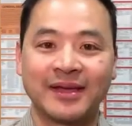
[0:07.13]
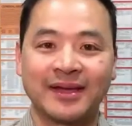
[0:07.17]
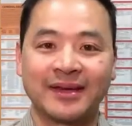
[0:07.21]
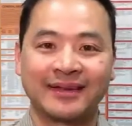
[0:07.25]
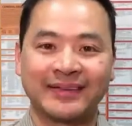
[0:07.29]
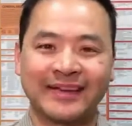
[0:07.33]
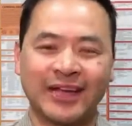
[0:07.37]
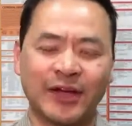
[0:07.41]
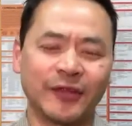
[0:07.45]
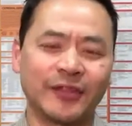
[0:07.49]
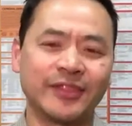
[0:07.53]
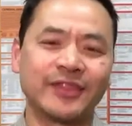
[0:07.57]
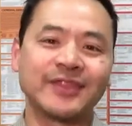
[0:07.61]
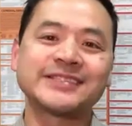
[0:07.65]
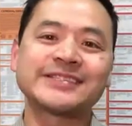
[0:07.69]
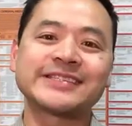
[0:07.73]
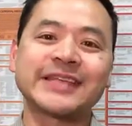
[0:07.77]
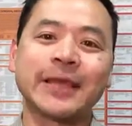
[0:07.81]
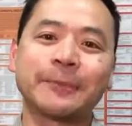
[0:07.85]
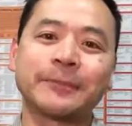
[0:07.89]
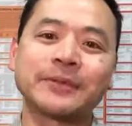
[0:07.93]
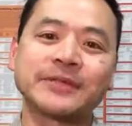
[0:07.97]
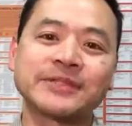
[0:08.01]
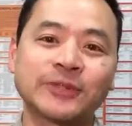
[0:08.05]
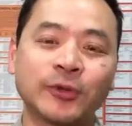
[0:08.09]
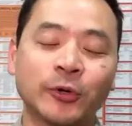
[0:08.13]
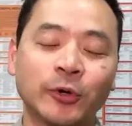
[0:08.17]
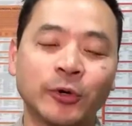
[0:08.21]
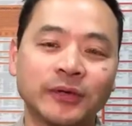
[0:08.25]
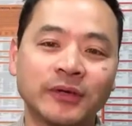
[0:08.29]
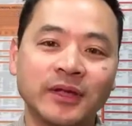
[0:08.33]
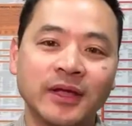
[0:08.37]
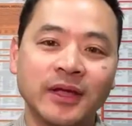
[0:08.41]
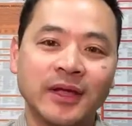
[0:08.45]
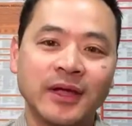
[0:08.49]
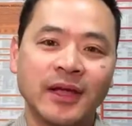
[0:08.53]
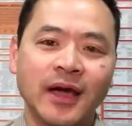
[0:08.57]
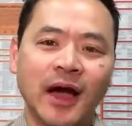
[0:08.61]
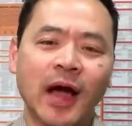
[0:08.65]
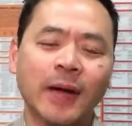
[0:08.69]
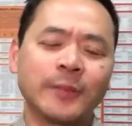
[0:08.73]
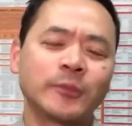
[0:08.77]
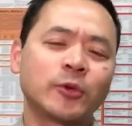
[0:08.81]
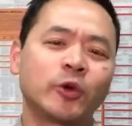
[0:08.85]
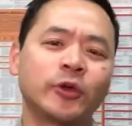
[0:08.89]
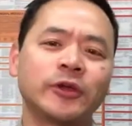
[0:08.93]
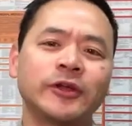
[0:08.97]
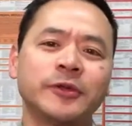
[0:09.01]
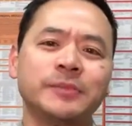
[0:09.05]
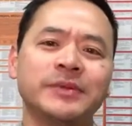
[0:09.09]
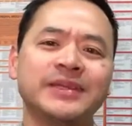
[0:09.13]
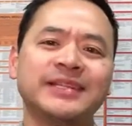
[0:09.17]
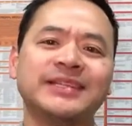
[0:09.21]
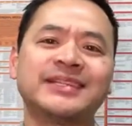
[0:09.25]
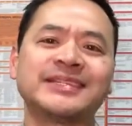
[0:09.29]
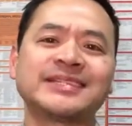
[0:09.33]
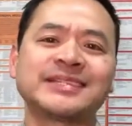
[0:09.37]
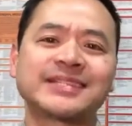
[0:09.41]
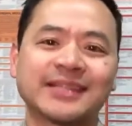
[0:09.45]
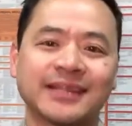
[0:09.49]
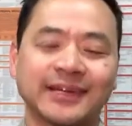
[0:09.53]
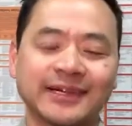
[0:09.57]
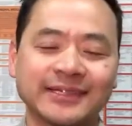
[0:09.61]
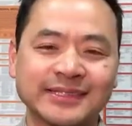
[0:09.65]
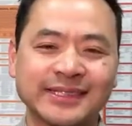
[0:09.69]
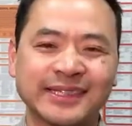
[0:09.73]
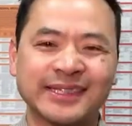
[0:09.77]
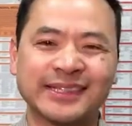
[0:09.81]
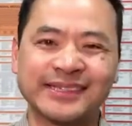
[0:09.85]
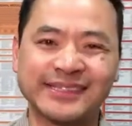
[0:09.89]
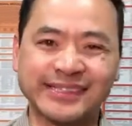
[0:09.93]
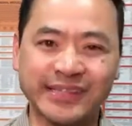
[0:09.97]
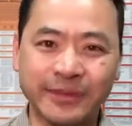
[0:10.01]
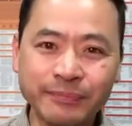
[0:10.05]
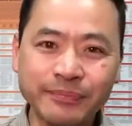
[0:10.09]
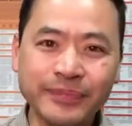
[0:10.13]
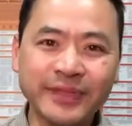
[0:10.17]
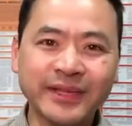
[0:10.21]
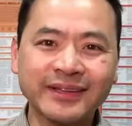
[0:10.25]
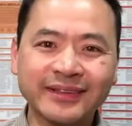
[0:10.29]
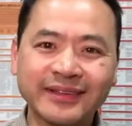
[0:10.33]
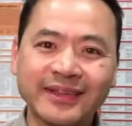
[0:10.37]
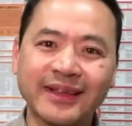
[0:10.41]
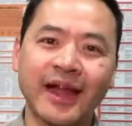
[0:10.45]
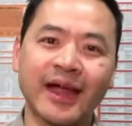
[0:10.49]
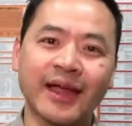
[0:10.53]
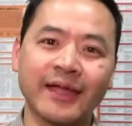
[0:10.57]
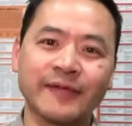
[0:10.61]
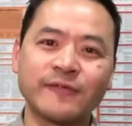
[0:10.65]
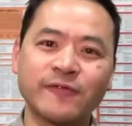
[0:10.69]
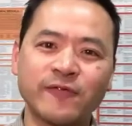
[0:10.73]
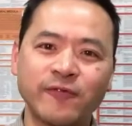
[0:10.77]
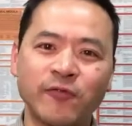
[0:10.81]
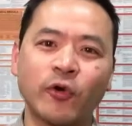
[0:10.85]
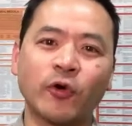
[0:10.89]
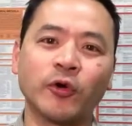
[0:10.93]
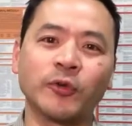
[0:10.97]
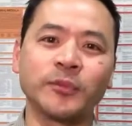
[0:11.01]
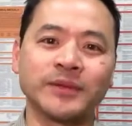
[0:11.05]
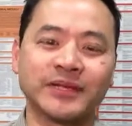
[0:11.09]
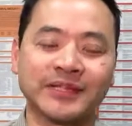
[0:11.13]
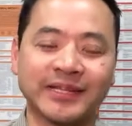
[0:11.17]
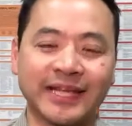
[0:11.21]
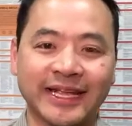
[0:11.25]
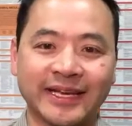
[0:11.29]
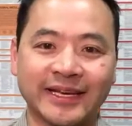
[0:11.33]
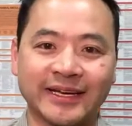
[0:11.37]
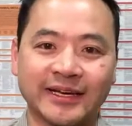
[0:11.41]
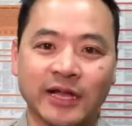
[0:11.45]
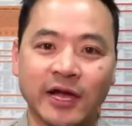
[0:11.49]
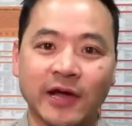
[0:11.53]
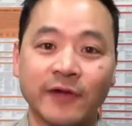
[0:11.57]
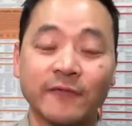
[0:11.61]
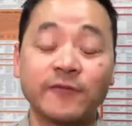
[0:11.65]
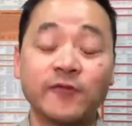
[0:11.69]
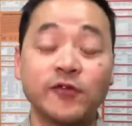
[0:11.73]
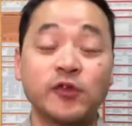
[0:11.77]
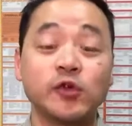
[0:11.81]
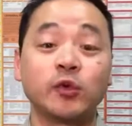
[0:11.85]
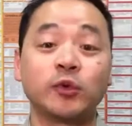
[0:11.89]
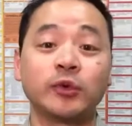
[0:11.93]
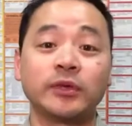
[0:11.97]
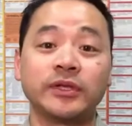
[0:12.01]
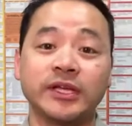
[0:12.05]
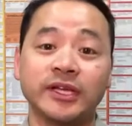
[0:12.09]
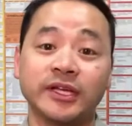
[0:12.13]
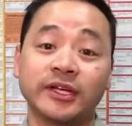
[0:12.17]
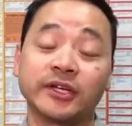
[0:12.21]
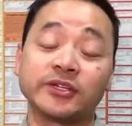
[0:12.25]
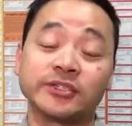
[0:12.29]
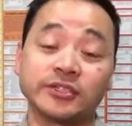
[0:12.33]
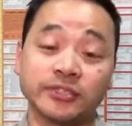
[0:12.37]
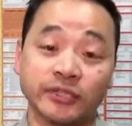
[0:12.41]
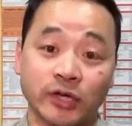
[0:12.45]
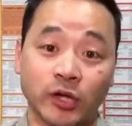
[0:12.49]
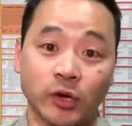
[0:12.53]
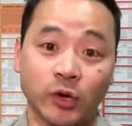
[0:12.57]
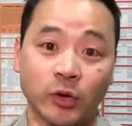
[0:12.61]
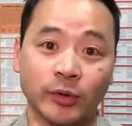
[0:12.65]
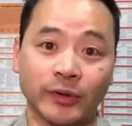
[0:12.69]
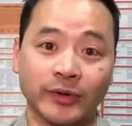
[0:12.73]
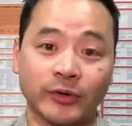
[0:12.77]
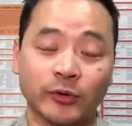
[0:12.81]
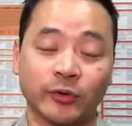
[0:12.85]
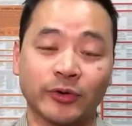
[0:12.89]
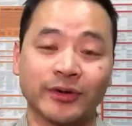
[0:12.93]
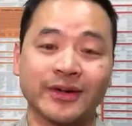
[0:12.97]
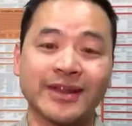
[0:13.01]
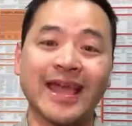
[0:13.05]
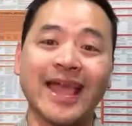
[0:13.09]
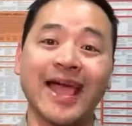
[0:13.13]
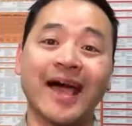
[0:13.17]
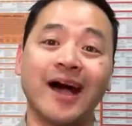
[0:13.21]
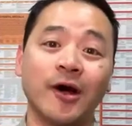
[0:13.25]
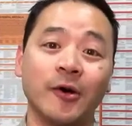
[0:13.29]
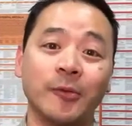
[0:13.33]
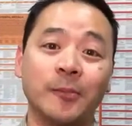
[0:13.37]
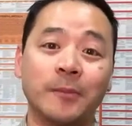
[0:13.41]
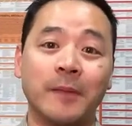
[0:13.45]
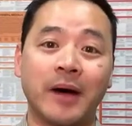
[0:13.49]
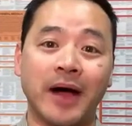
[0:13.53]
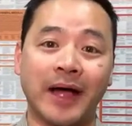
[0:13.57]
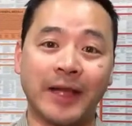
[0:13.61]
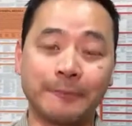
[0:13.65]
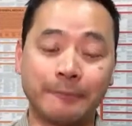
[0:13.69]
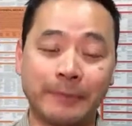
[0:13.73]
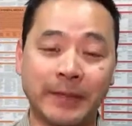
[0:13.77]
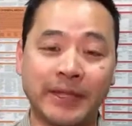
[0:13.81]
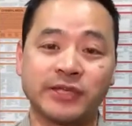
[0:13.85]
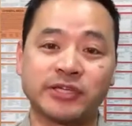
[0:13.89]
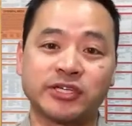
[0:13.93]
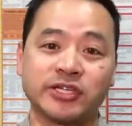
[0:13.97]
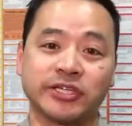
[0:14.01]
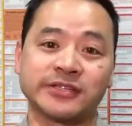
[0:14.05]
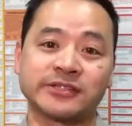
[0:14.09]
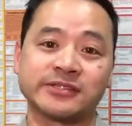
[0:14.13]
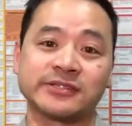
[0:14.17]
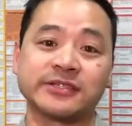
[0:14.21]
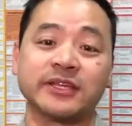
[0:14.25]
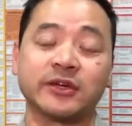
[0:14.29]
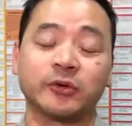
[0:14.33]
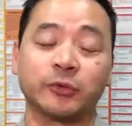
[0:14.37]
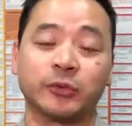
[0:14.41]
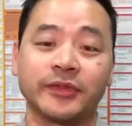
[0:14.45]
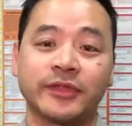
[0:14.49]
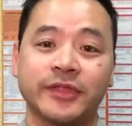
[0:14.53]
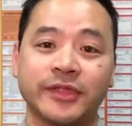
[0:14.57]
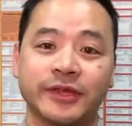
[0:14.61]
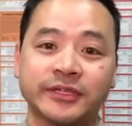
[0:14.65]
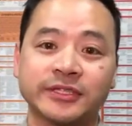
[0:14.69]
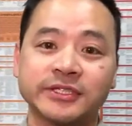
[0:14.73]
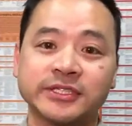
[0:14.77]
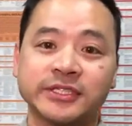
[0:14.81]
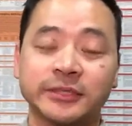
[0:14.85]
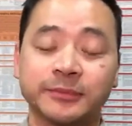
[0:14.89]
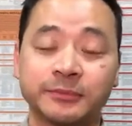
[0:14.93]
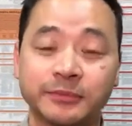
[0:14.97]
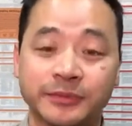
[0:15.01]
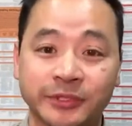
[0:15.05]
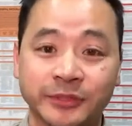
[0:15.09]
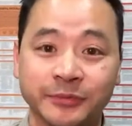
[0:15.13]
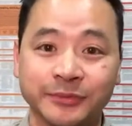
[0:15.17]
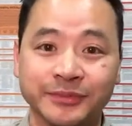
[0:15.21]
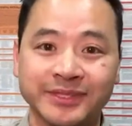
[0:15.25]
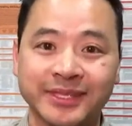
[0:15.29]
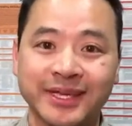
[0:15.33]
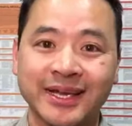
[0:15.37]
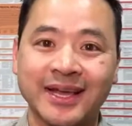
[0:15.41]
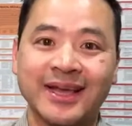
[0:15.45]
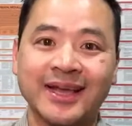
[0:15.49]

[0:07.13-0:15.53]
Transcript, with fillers: Now, in this episode, I'm going to be discussing something that I formulated a few years ago in order to help my patients deal with their symptoms.